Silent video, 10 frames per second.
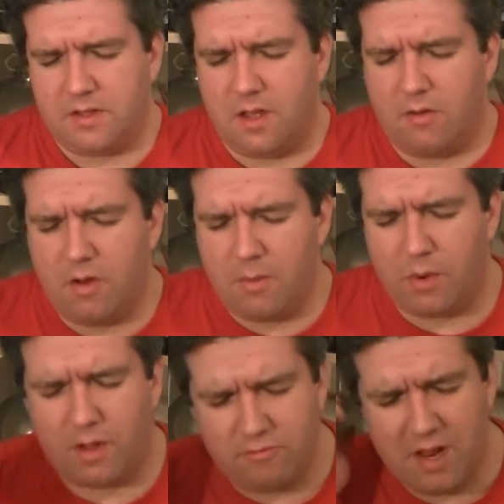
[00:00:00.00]
a
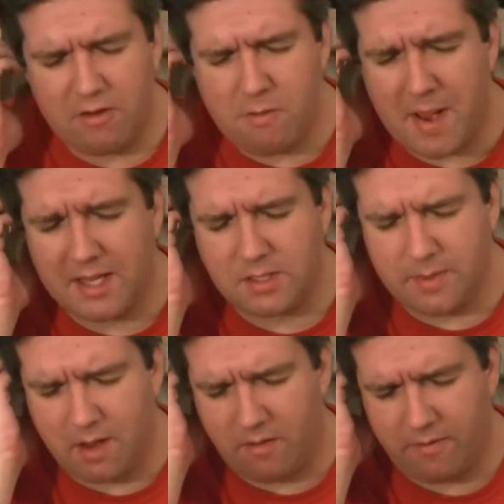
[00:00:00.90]
aroma that really reminds me
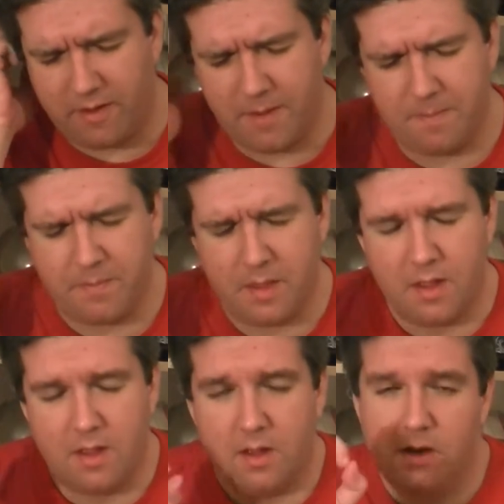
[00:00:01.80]
of um,
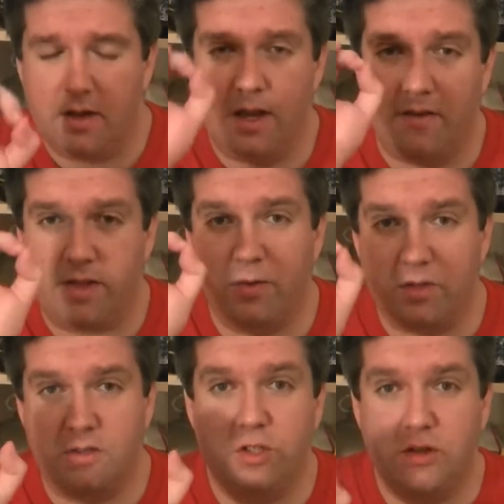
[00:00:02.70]
kind of
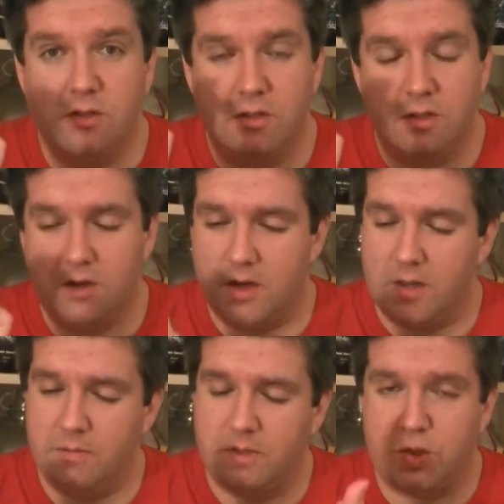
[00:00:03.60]
those
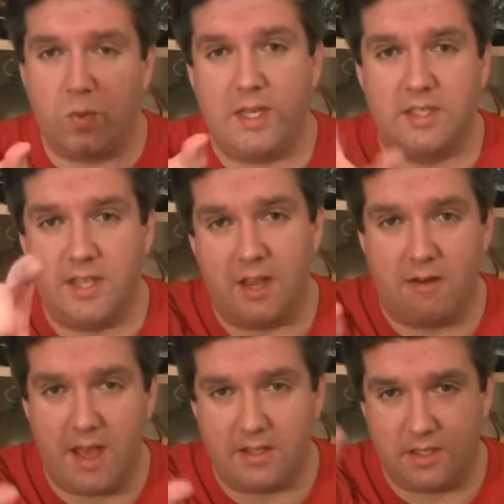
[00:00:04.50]
um, sweet
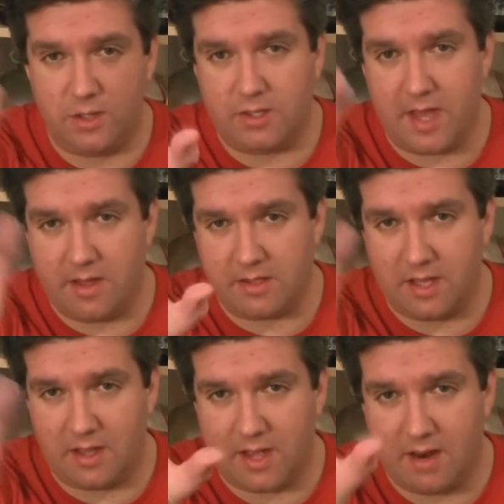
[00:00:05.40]
cigarettes. They used to get those
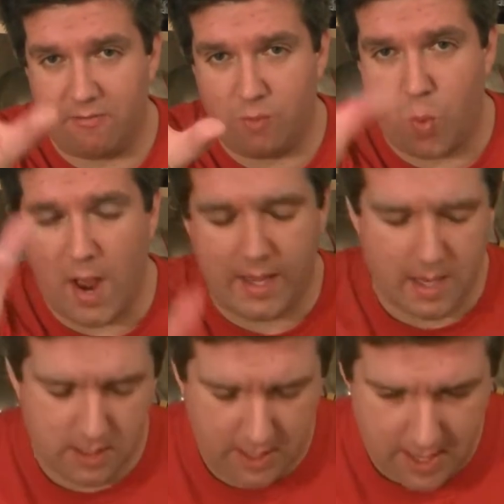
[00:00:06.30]
little kind of white
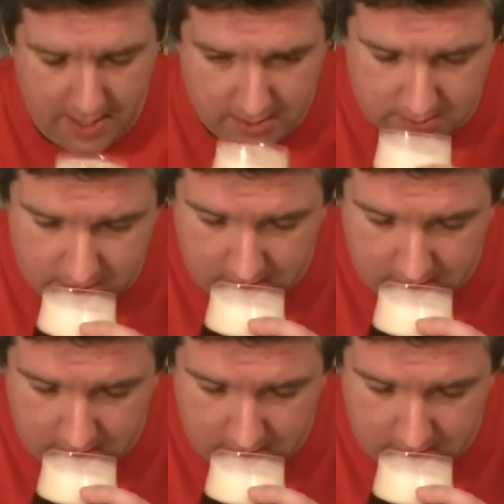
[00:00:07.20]
candy canes.